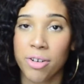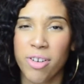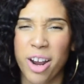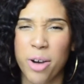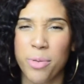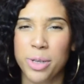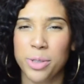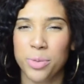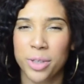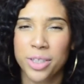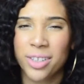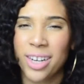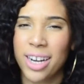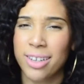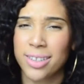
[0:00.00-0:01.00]
know, I always
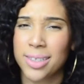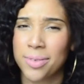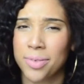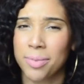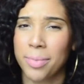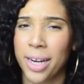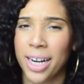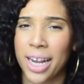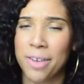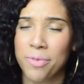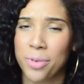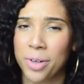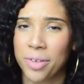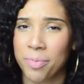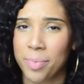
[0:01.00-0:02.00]
wonder how different my
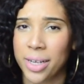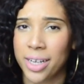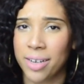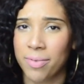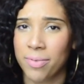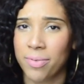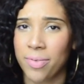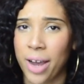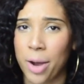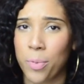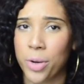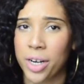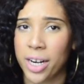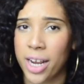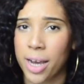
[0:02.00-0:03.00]
life would have been if I
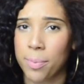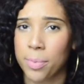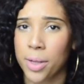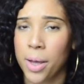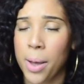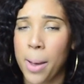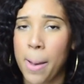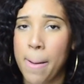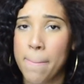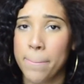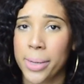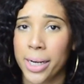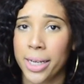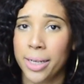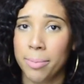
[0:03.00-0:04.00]
would have kept
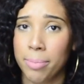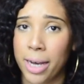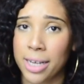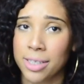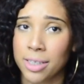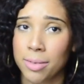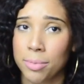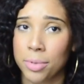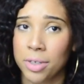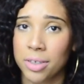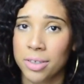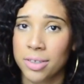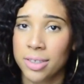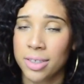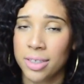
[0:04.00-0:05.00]
playing
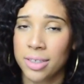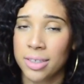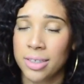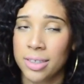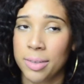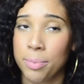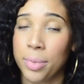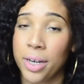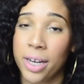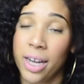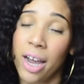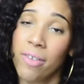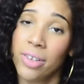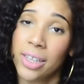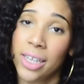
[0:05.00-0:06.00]
basketball. But
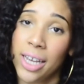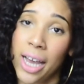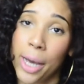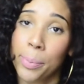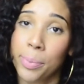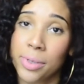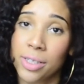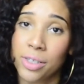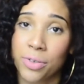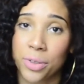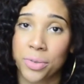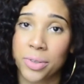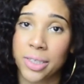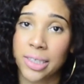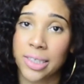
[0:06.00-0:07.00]
everything happens for
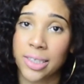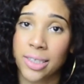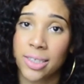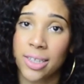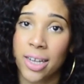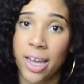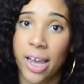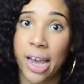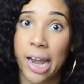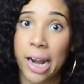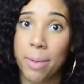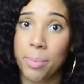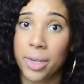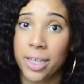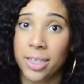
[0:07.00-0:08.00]
a reason. And
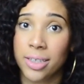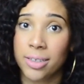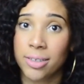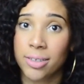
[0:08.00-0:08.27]
I mean,